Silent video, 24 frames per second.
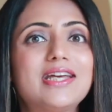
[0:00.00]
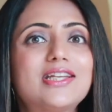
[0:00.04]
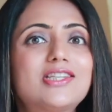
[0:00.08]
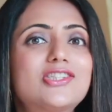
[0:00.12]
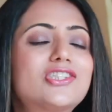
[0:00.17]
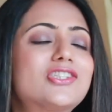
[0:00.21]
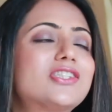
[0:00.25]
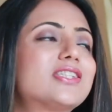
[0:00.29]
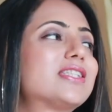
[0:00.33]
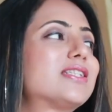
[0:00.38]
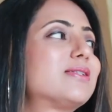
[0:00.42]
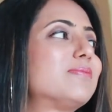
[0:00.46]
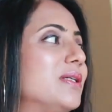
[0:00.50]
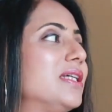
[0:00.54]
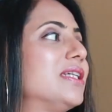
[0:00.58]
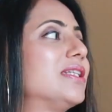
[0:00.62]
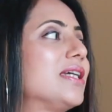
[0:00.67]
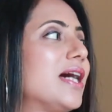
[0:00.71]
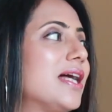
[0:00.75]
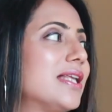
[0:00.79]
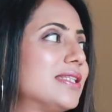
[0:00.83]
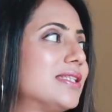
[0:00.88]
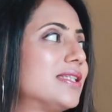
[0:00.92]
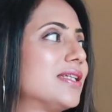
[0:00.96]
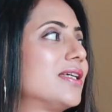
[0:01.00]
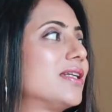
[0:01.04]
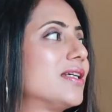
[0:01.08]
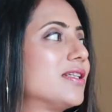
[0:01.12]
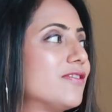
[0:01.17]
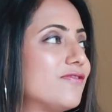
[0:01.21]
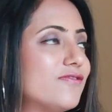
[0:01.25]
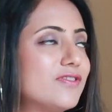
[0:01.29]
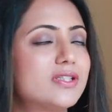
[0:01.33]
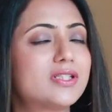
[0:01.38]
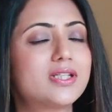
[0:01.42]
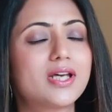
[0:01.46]
It's just me dancing in a
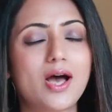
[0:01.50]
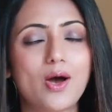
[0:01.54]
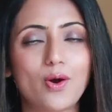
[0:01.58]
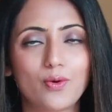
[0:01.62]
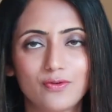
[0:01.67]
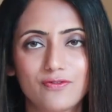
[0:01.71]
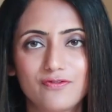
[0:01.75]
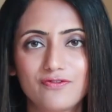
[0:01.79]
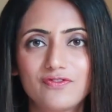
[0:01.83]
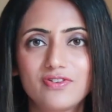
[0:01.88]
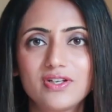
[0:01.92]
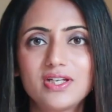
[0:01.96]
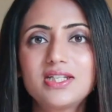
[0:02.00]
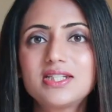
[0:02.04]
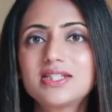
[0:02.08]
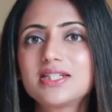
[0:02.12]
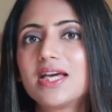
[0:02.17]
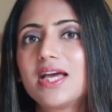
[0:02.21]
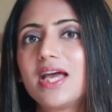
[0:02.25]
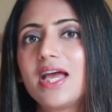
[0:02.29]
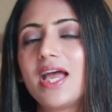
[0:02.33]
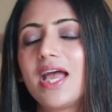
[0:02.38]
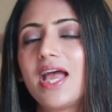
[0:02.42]
different outfit.